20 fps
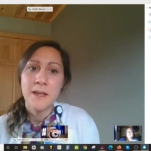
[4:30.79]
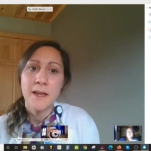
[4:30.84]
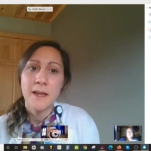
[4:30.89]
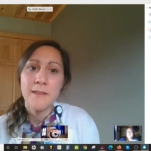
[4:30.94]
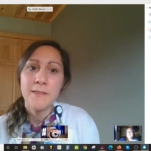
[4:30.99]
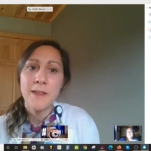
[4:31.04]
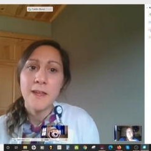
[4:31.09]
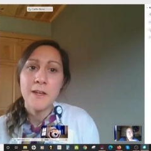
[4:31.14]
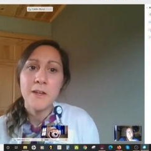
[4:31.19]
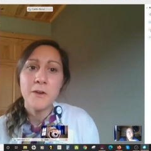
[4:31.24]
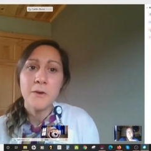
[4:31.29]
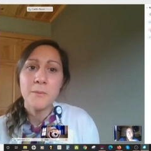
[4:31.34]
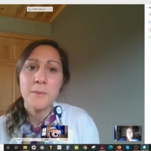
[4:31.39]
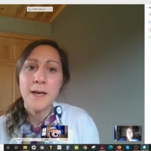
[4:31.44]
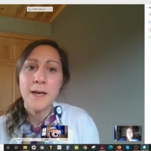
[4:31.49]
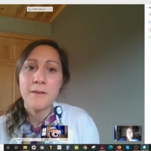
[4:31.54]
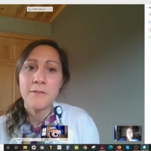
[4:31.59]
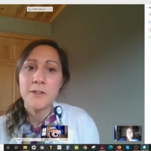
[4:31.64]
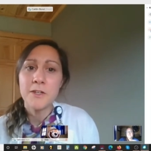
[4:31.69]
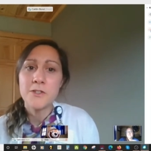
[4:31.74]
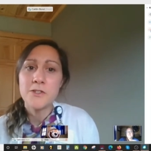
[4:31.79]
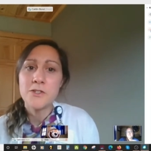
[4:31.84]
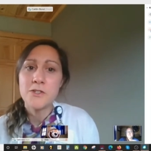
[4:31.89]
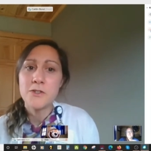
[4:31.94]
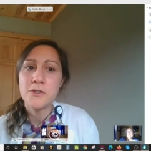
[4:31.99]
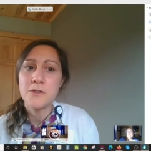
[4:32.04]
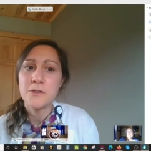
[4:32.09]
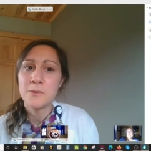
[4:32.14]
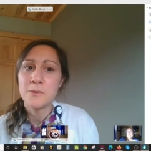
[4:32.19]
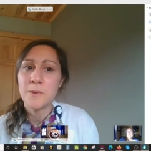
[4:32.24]
And then you'll be able to
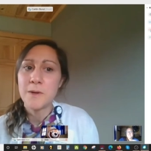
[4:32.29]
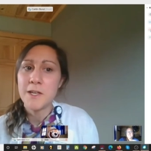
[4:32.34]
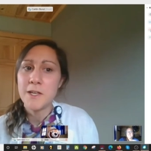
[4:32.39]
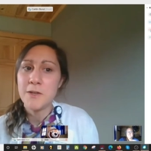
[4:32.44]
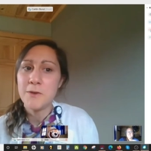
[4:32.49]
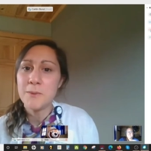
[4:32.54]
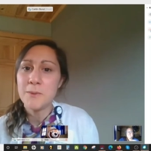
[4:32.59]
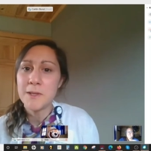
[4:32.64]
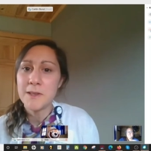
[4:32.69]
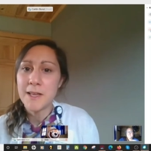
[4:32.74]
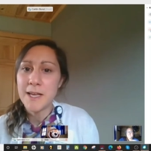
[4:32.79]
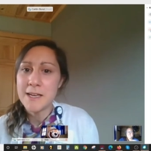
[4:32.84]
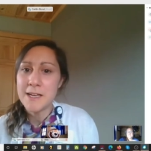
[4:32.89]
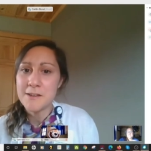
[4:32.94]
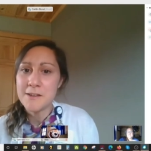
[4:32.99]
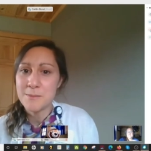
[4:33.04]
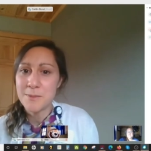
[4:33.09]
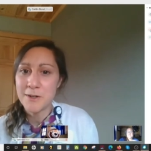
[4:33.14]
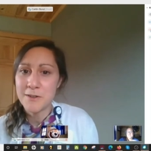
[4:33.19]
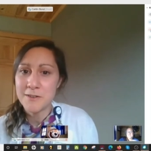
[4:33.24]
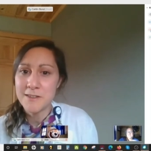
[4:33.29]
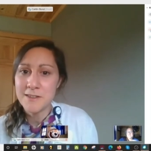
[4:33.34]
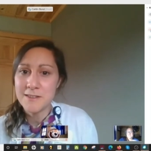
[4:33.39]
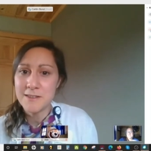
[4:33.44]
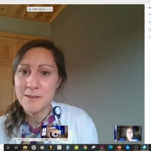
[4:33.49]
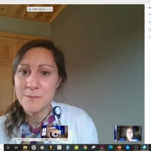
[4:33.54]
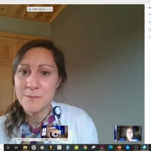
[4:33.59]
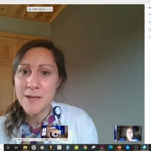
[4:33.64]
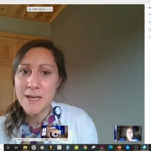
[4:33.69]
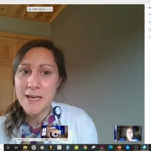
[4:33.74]
choose what you would like to
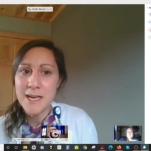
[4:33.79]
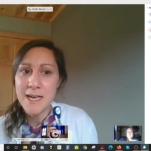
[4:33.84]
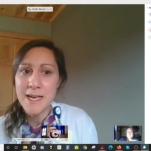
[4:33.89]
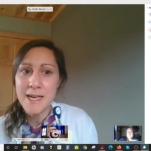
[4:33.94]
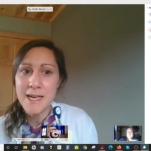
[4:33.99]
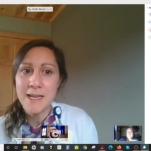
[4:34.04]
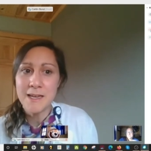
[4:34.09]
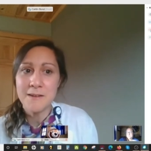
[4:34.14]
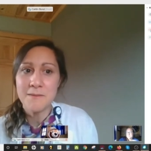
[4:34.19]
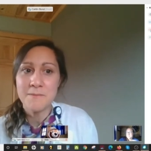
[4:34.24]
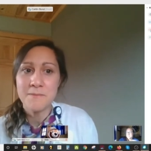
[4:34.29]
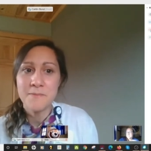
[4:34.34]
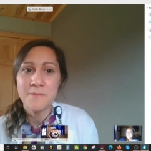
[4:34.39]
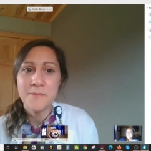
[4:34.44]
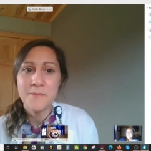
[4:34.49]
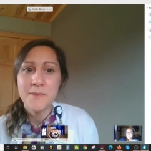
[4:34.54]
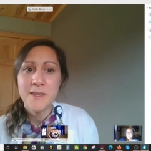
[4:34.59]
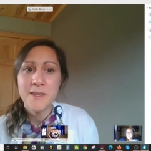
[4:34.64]
participate in.